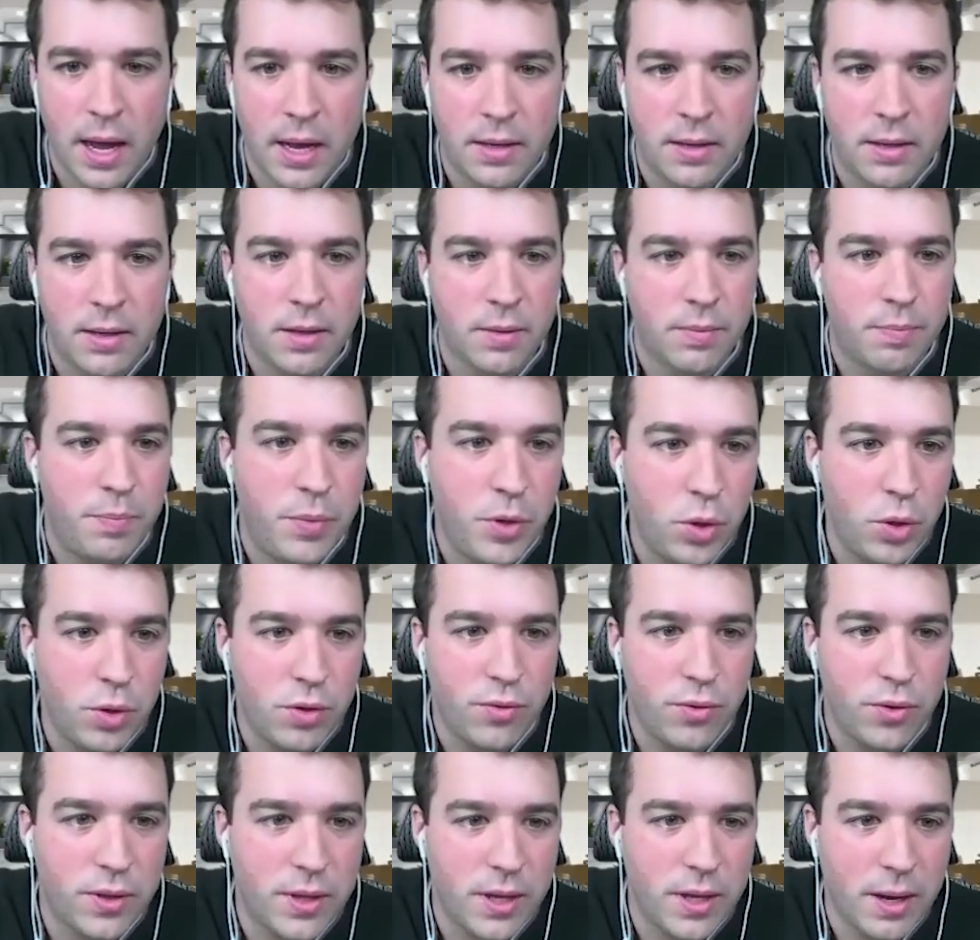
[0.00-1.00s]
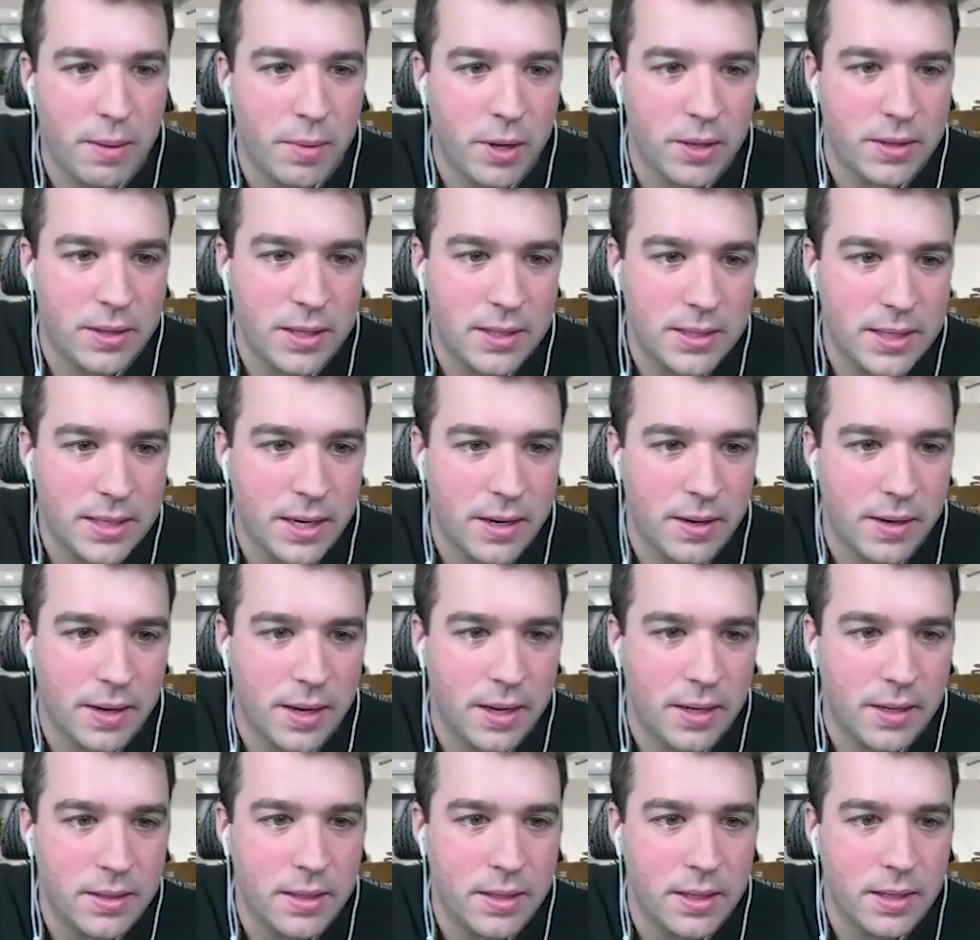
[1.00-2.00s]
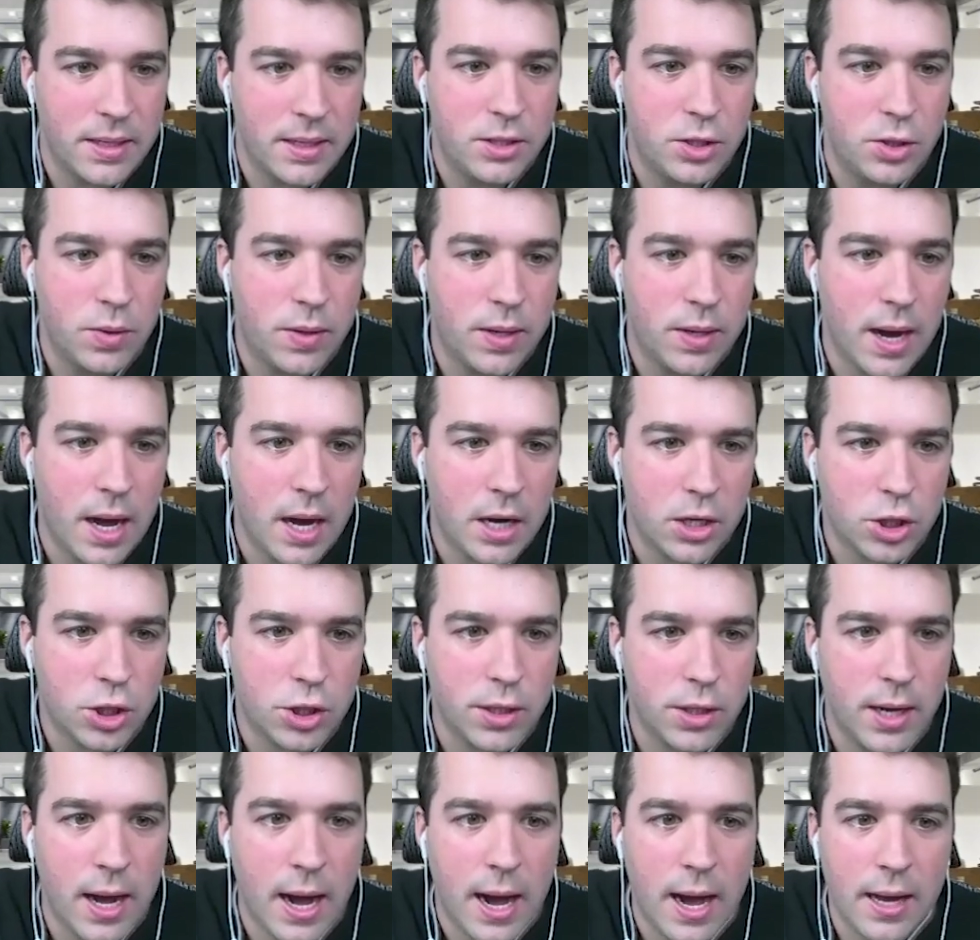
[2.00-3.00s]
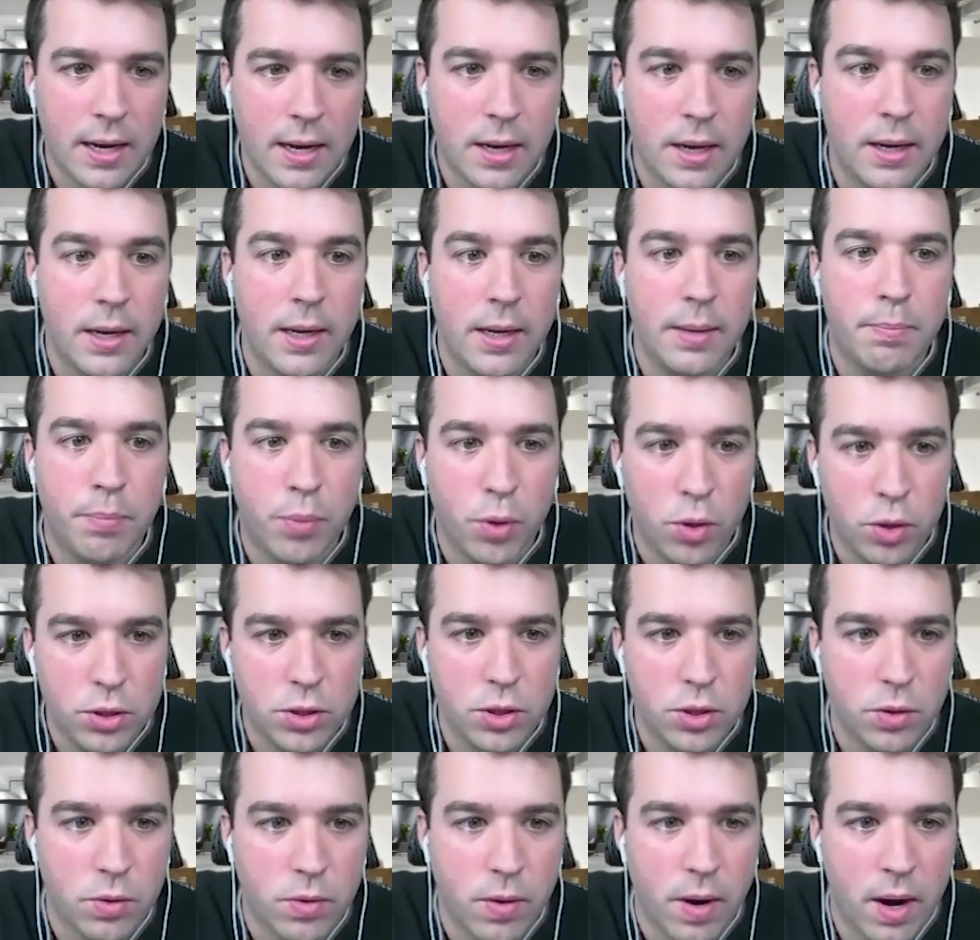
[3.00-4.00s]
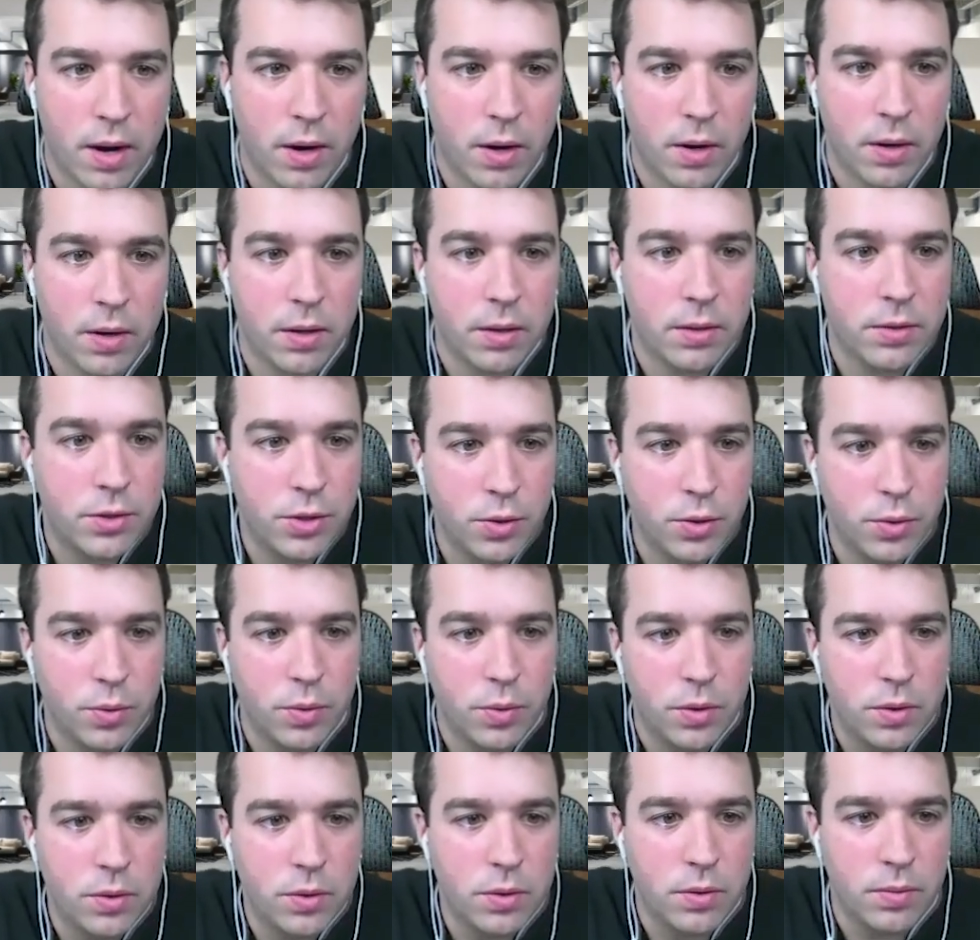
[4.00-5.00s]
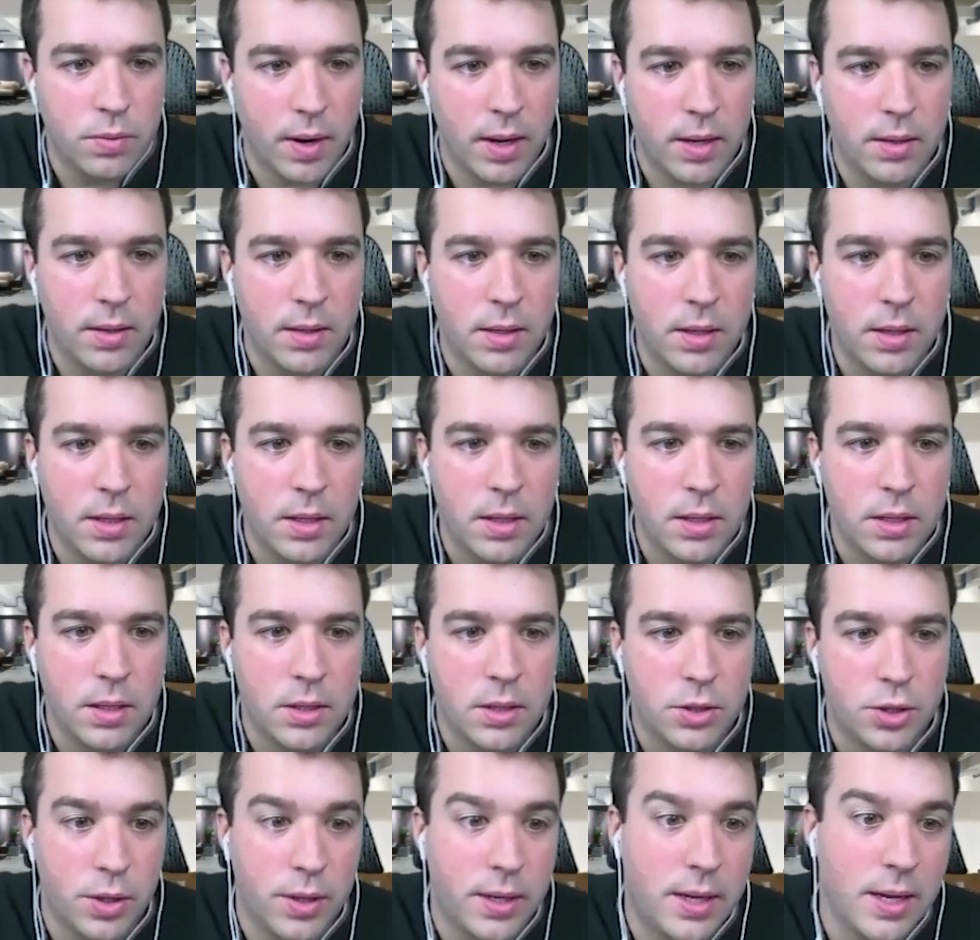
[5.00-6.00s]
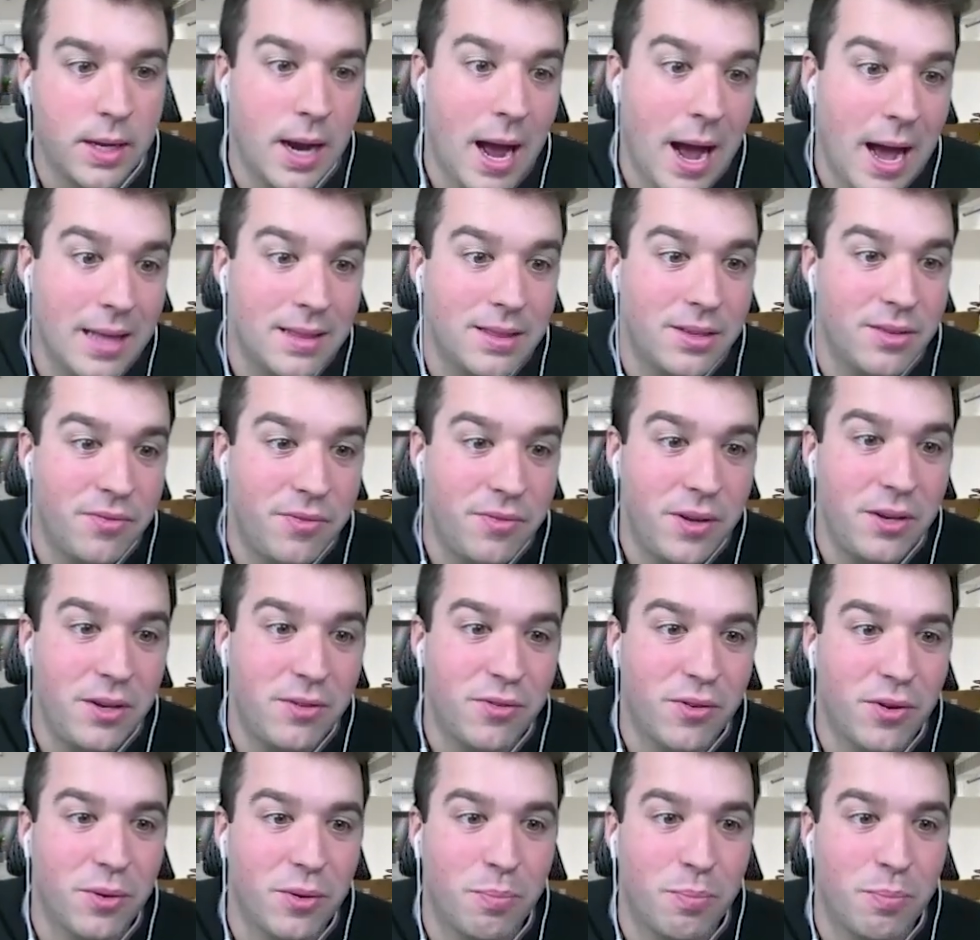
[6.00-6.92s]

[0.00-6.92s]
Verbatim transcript: and the beautiful thing about this area is you can actually add a personal credit card too, right? So you can yes. add the feed for